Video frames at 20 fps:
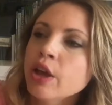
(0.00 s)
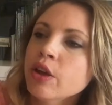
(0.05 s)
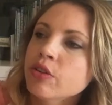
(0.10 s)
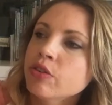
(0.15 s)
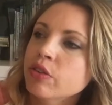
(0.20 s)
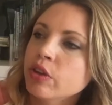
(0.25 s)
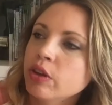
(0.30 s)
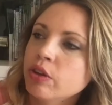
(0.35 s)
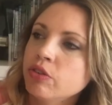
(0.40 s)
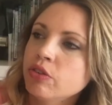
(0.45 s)

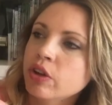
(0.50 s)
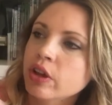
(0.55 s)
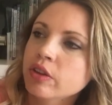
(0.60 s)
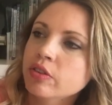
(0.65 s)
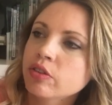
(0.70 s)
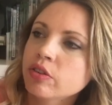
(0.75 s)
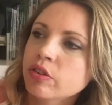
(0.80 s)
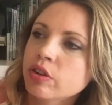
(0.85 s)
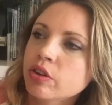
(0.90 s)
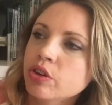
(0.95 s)
So you
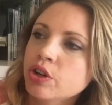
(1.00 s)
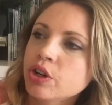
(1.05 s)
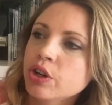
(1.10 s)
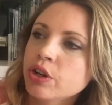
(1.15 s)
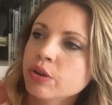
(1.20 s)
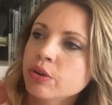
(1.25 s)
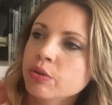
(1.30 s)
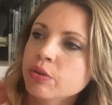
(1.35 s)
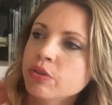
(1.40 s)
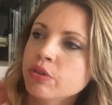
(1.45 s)
just
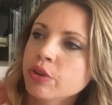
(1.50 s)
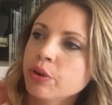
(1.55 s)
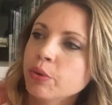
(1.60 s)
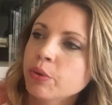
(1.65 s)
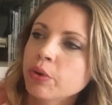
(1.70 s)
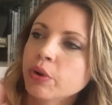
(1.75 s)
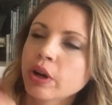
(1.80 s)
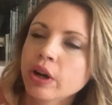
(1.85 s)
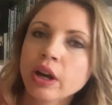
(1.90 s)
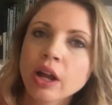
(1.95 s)
choose
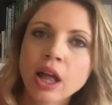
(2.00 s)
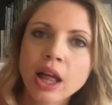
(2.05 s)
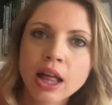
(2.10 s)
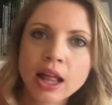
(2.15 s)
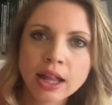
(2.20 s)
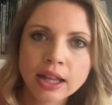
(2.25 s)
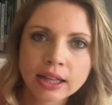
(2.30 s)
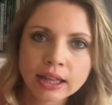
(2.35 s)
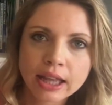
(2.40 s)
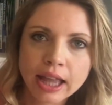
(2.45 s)
your
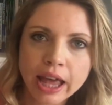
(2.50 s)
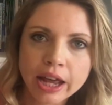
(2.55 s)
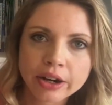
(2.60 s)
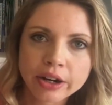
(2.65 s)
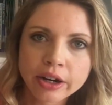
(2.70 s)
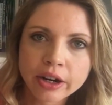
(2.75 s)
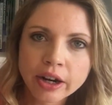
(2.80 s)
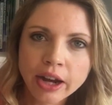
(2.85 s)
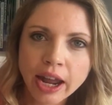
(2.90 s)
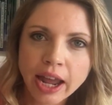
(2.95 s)

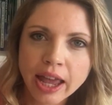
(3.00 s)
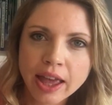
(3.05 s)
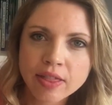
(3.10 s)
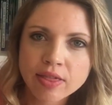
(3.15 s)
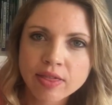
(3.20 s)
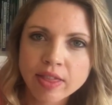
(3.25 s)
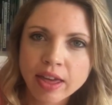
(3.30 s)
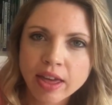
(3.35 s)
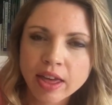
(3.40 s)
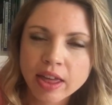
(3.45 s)
letter
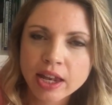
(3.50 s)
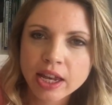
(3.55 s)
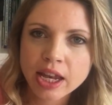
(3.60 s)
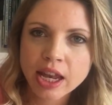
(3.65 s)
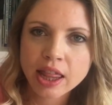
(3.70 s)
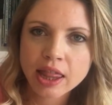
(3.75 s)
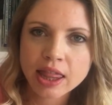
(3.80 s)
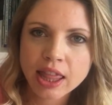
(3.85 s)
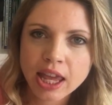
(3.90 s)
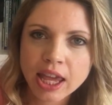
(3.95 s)
and
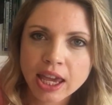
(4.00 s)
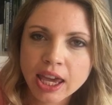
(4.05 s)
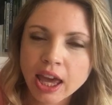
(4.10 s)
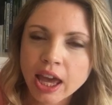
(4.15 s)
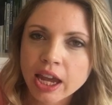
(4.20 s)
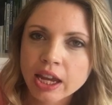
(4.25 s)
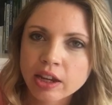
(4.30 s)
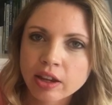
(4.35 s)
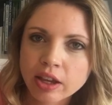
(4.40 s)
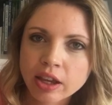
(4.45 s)
then they
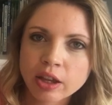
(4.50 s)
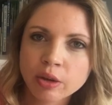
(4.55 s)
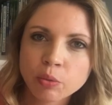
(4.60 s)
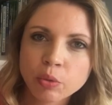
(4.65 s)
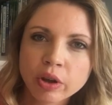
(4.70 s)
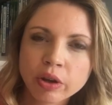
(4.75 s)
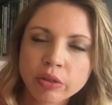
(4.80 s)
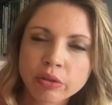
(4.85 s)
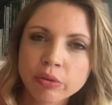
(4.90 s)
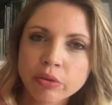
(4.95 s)
kind of can
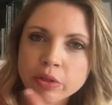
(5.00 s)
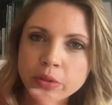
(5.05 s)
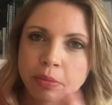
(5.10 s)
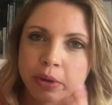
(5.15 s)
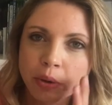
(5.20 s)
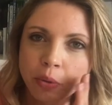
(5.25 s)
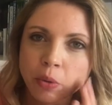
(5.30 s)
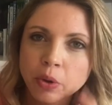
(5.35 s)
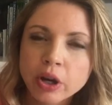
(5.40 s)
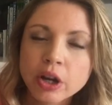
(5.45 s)
work through them
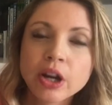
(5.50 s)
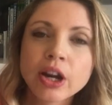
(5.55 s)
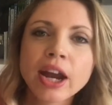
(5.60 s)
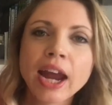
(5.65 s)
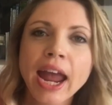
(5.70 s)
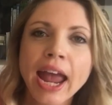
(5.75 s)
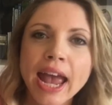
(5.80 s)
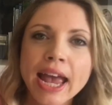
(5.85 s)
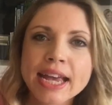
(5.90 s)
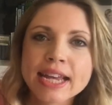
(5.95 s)
in
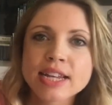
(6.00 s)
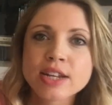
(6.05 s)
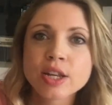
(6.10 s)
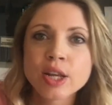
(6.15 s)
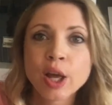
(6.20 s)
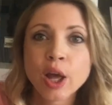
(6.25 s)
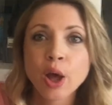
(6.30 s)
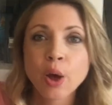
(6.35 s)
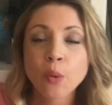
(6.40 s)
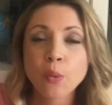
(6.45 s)
order and
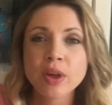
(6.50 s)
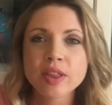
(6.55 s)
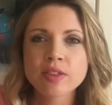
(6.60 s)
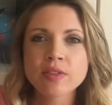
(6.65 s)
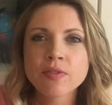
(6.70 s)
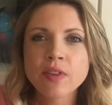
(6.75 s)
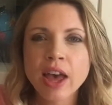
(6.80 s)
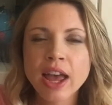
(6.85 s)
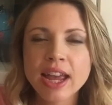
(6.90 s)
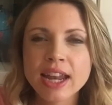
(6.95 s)
what's
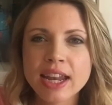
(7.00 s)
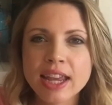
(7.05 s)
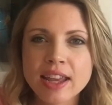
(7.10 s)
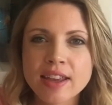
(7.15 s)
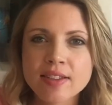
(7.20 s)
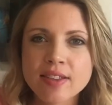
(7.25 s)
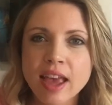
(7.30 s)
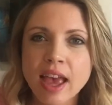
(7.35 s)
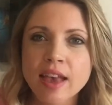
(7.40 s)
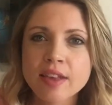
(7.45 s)
fun
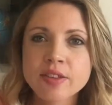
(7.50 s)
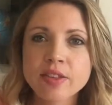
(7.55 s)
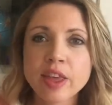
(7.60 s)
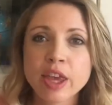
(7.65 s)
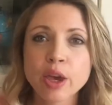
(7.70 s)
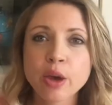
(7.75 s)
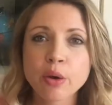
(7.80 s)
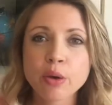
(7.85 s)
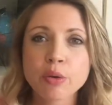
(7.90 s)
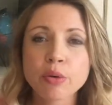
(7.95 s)
is as they
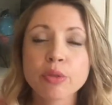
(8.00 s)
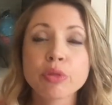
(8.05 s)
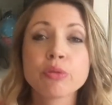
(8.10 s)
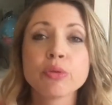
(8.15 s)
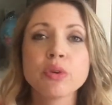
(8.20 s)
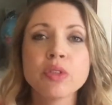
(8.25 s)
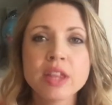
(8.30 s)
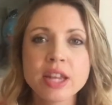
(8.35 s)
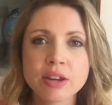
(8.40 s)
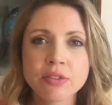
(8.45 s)
go
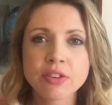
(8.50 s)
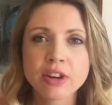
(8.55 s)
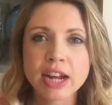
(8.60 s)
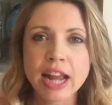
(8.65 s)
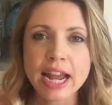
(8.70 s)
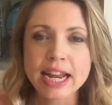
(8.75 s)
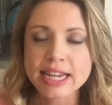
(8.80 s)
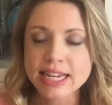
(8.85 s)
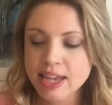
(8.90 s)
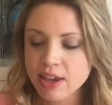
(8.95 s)
through the different
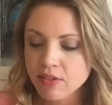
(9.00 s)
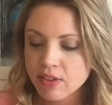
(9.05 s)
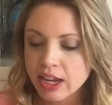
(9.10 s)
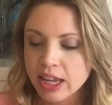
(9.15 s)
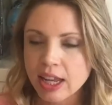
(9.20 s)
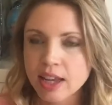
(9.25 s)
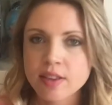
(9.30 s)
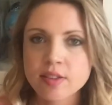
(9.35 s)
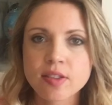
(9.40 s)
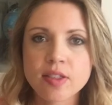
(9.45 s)

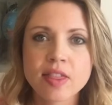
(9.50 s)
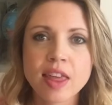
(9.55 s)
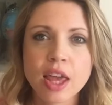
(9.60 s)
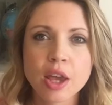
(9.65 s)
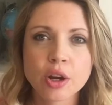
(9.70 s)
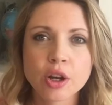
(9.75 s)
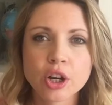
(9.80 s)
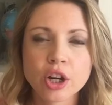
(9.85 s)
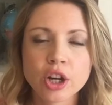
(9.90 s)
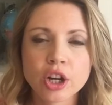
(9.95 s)
activities
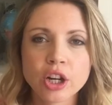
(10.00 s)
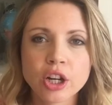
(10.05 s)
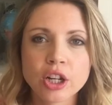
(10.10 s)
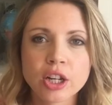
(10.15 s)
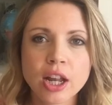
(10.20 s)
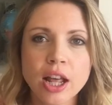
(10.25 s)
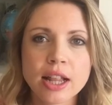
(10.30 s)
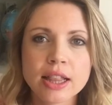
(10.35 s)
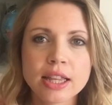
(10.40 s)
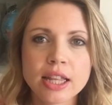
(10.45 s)
they
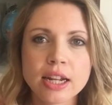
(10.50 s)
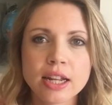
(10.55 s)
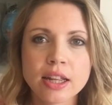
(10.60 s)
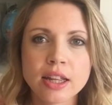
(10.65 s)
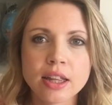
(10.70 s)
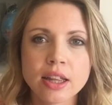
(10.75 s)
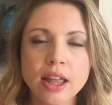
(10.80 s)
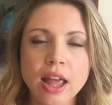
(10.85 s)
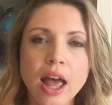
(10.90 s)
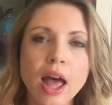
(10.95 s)
earn
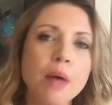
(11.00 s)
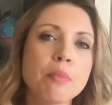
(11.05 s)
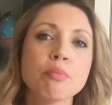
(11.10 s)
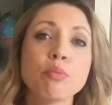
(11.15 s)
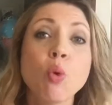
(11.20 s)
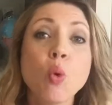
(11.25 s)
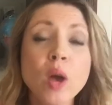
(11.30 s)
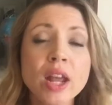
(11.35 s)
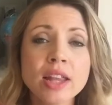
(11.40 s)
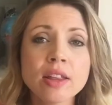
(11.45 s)
little um,
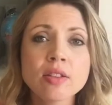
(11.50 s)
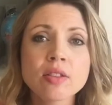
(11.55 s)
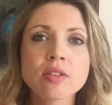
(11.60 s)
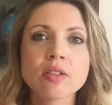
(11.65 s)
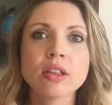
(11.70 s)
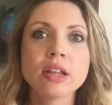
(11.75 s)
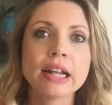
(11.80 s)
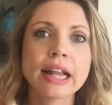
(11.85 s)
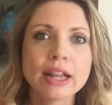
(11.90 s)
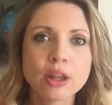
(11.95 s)

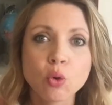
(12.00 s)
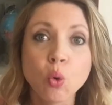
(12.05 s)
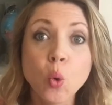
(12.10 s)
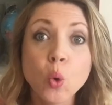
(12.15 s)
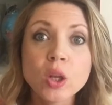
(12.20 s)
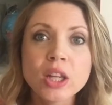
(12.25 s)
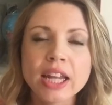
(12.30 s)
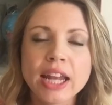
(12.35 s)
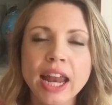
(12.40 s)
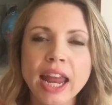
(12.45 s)
points little
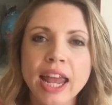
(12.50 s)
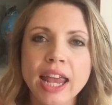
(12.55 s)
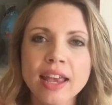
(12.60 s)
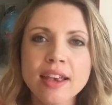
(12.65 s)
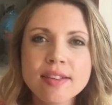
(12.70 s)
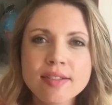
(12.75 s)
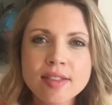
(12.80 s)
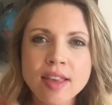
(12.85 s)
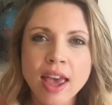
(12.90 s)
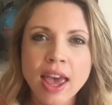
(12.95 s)
golden
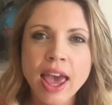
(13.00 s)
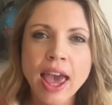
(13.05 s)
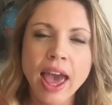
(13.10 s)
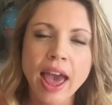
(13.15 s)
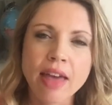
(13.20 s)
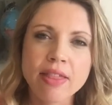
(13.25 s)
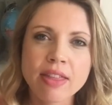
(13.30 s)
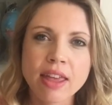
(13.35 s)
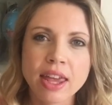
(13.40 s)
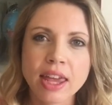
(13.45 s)
eggs
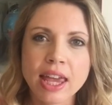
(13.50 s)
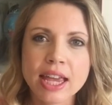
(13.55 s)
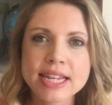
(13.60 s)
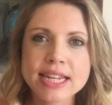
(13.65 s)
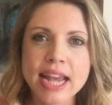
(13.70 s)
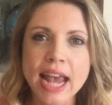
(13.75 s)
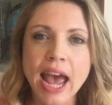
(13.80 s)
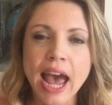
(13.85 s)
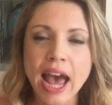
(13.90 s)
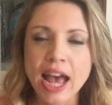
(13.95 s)
and they get
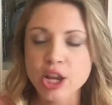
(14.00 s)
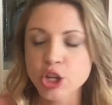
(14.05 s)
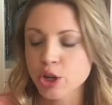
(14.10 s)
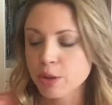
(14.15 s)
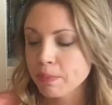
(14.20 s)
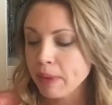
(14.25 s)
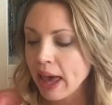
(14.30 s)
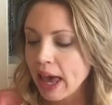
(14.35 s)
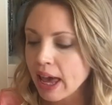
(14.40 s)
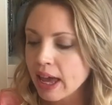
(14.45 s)
to hatch a
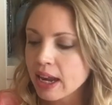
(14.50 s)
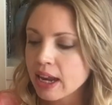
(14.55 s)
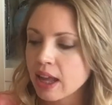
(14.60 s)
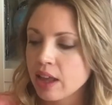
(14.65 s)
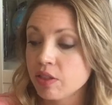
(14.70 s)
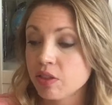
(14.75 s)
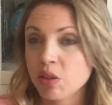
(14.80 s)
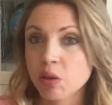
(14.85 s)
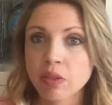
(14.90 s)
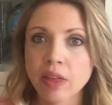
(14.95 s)
pet
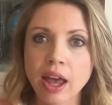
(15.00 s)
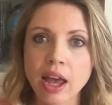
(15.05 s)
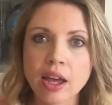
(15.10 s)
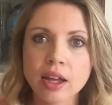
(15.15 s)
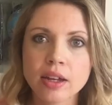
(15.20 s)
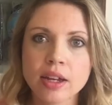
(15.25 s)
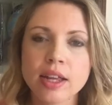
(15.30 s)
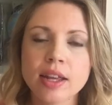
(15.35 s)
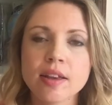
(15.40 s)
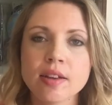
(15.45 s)
and so
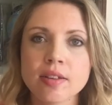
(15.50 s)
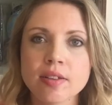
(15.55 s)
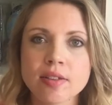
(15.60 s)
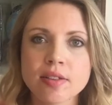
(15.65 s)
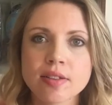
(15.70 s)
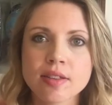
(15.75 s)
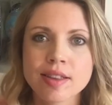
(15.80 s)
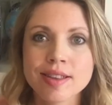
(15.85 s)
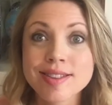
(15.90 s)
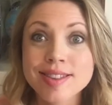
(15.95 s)
that
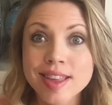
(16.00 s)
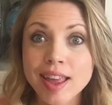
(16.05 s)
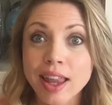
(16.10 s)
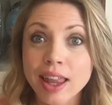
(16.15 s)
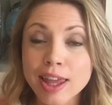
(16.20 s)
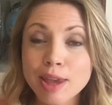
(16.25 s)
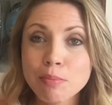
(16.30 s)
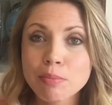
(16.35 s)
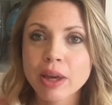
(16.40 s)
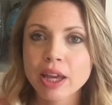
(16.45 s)
is
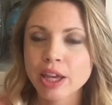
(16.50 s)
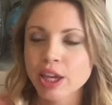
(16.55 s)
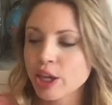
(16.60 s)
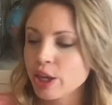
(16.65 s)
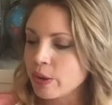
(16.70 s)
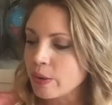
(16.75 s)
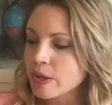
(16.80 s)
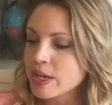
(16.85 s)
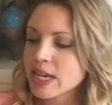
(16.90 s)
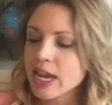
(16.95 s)
silly but
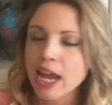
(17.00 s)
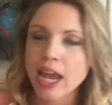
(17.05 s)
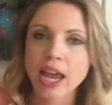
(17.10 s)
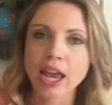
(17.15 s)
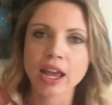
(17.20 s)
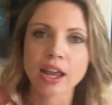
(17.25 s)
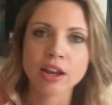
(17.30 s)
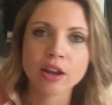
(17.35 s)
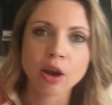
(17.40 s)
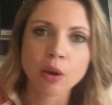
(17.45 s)
cute
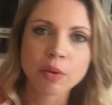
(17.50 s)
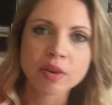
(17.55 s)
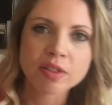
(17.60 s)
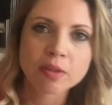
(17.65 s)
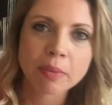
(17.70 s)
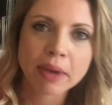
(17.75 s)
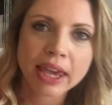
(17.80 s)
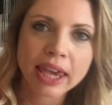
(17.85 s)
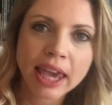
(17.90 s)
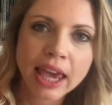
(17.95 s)
and always a
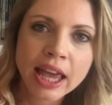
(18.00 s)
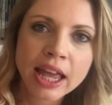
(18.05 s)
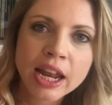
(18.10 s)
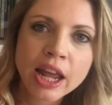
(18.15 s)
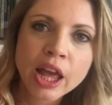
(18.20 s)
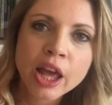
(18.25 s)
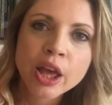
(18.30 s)
big hit